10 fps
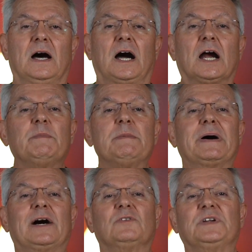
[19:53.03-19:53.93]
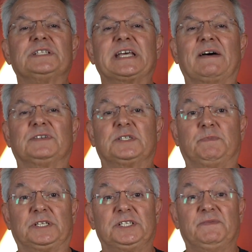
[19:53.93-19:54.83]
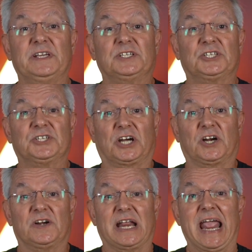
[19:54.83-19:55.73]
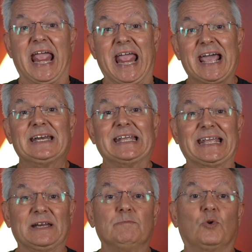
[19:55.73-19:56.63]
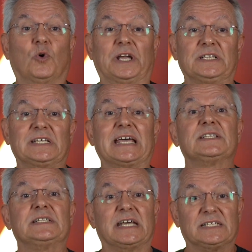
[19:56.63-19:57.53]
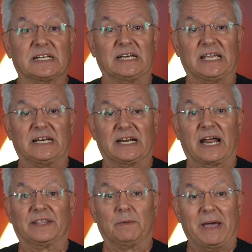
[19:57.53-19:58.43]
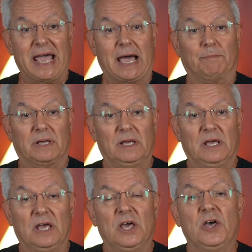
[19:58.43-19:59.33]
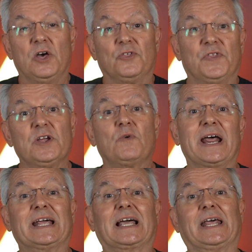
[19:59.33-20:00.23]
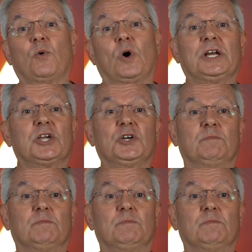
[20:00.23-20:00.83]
Army boundaries have specific start and end points as designated on the map. Theoretically, one could